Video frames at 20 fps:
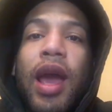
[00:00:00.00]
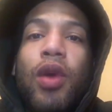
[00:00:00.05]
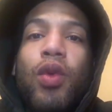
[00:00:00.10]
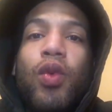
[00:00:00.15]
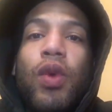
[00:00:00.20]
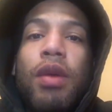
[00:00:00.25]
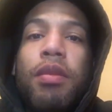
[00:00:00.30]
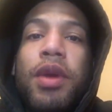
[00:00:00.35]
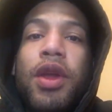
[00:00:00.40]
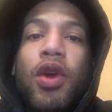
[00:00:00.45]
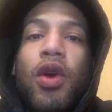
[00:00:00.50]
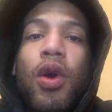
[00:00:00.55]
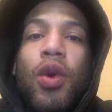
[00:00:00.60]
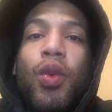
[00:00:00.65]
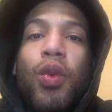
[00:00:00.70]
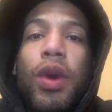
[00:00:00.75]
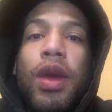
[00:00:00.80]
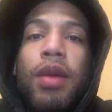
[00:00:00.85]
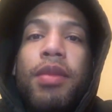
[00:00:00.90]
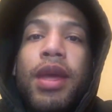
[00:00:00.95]
black women
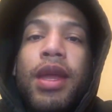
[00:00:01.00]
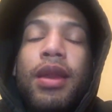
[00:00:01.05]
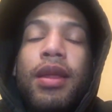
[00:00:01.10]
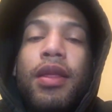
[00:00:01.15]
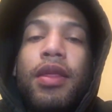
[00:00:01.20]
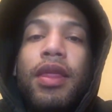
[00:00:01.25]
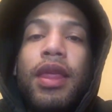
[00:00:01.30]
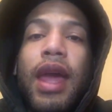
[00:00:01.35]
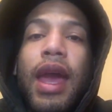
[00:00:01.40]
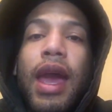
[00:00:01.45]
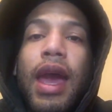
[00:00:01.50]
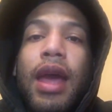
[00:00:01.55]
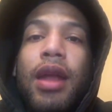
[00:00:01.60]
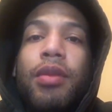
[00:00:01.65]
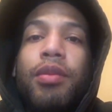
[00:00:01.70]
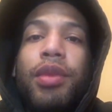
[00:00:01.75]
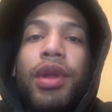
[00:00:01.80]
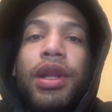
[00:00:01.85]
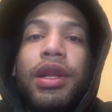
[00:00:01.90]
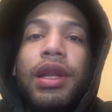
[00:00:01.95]
are women
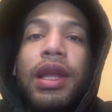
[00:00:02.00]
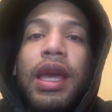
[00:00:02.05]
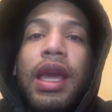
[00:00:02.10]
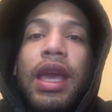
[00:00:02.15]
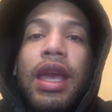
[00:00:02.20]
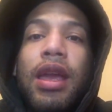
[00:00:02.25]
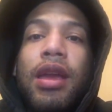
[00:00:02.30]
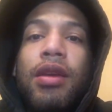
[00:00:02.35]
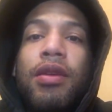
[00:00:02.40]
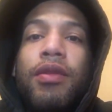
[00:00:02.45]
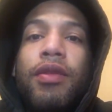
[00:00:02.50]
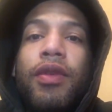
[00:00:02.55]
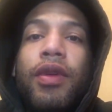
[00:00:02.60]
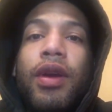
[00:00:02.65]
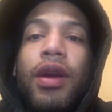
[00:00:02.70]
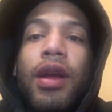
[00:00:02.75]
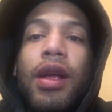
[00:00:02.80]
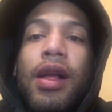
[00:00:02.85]
that believe